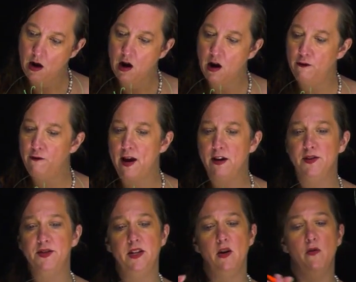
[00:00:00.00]
Our final
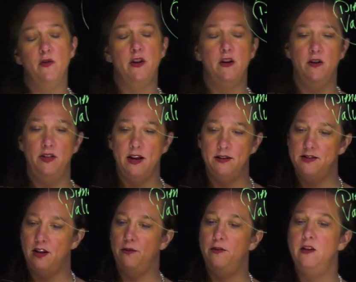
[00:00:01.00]
C over here in that
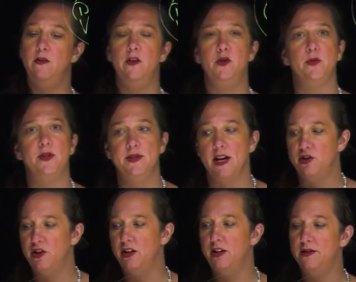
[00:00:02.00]
self-individual
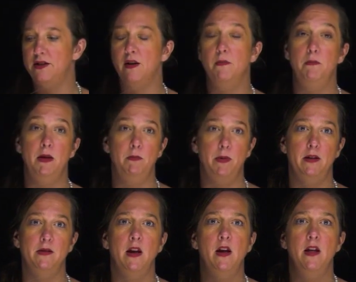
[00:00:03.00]
section is
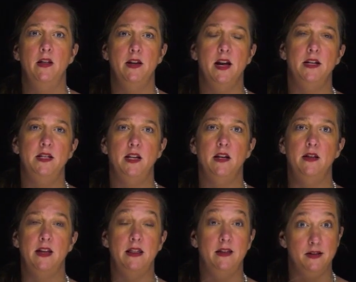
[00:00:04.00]
commitment. The idea
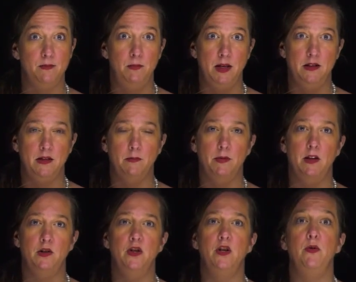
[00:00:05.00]
that this means something
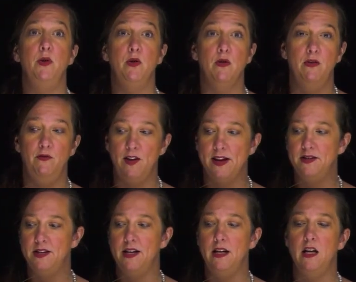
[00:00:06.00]
to you. You're
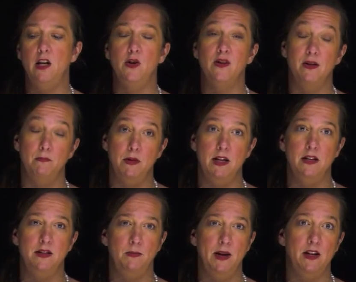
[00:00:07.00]
invested in it and you're
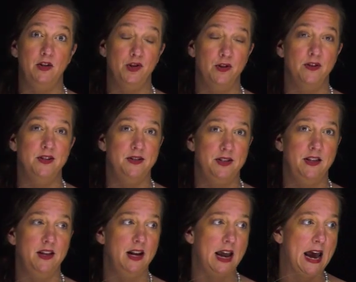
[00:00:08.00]
committed to making sure to see
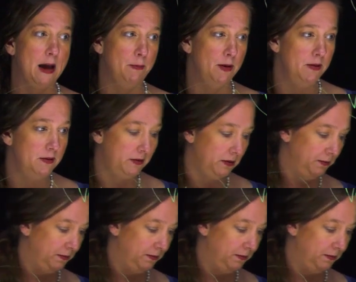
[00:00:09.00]
that it happens.